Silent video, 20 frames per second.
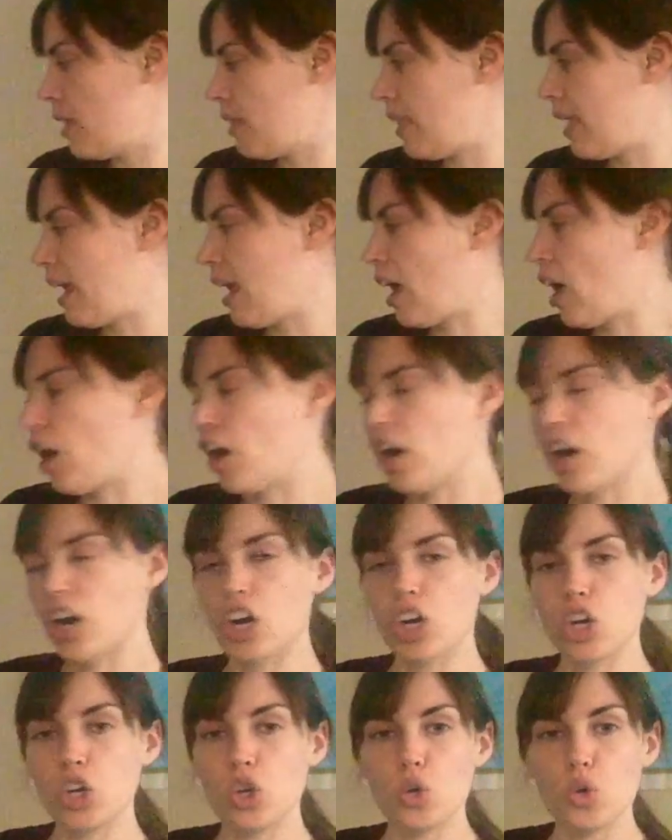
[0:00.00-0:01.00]
They
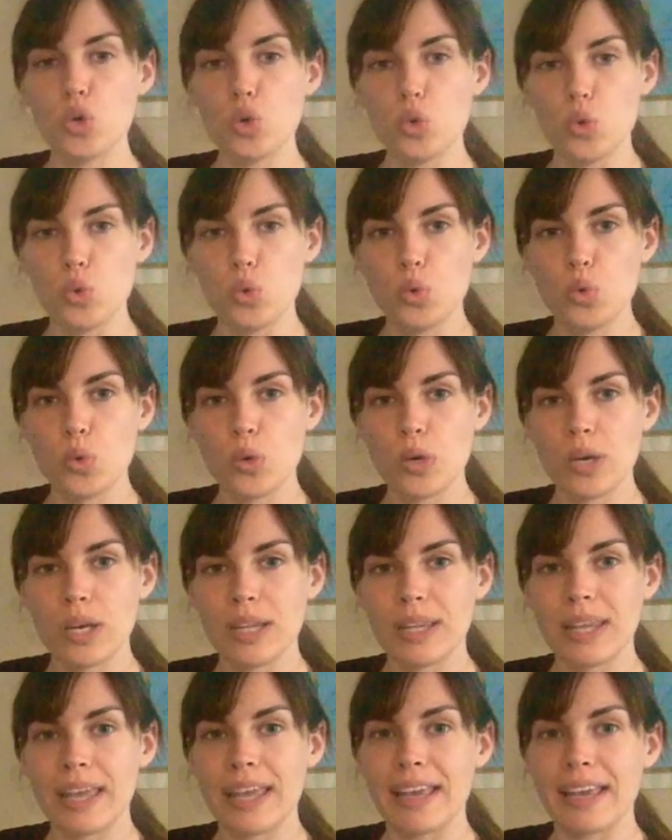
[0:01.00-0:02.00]
are U,
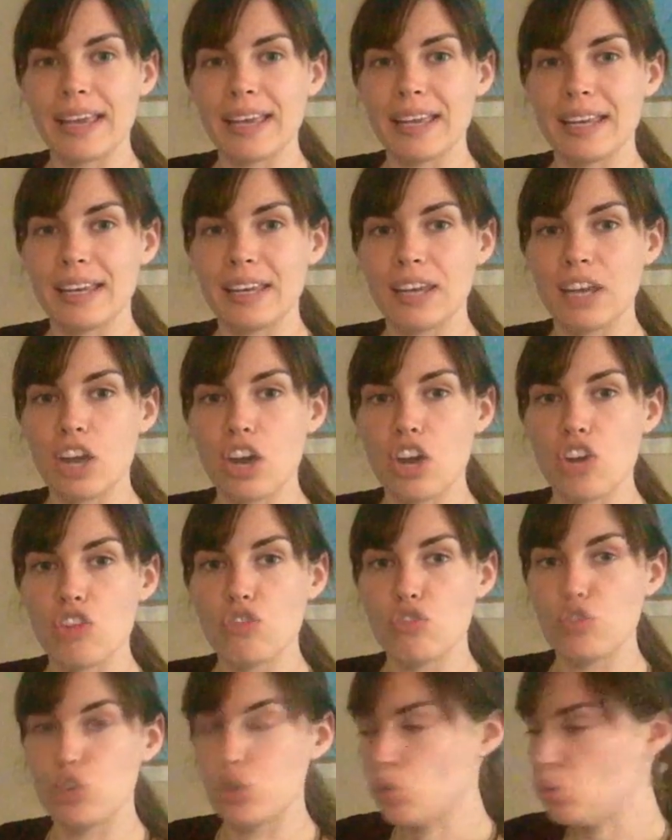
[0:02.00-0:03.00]
like in
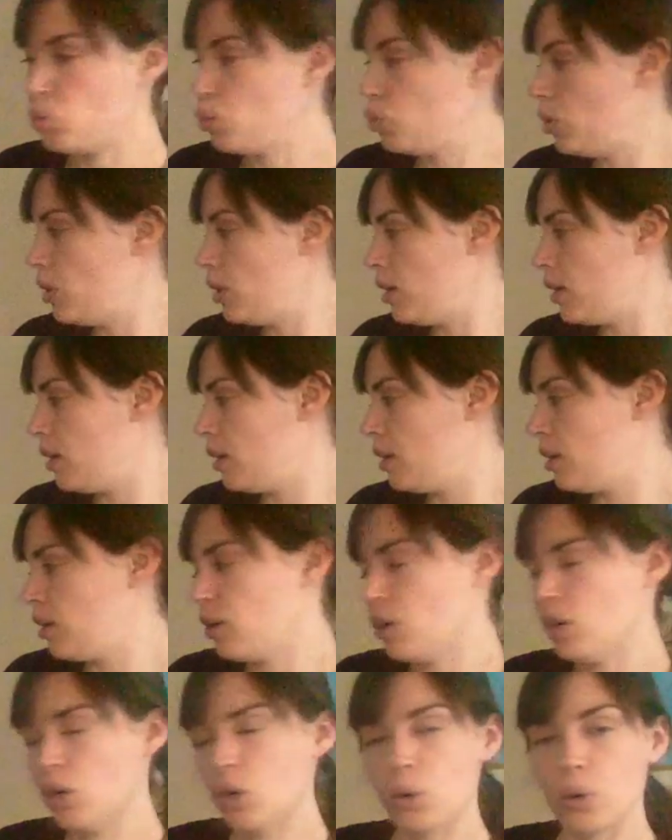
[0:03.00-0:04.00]
rude
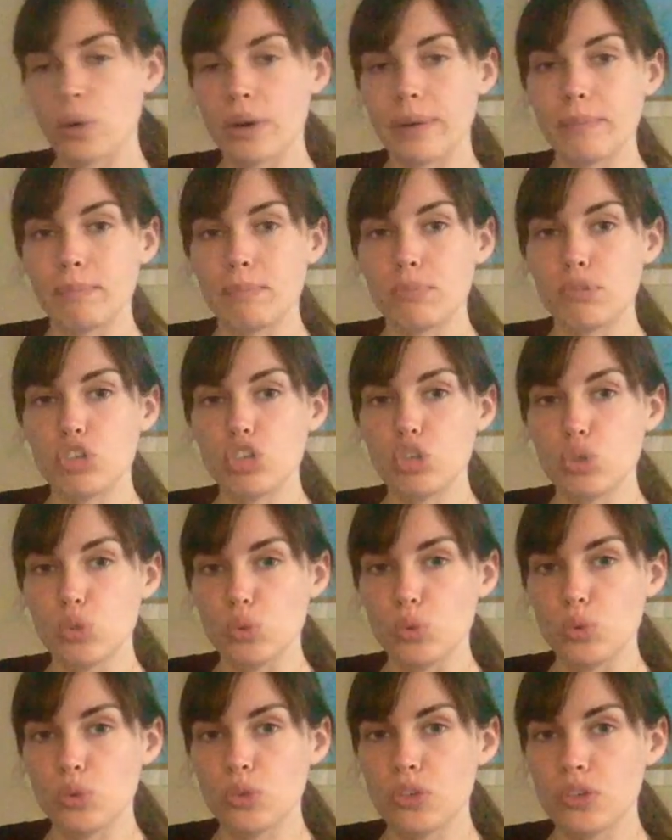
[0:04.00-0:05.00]
or
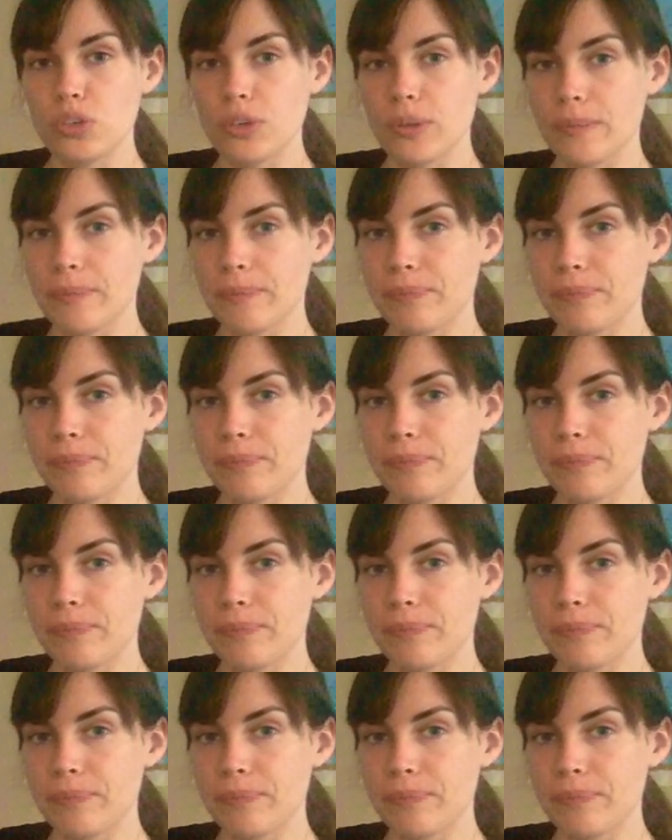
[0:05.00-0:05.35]
bruise,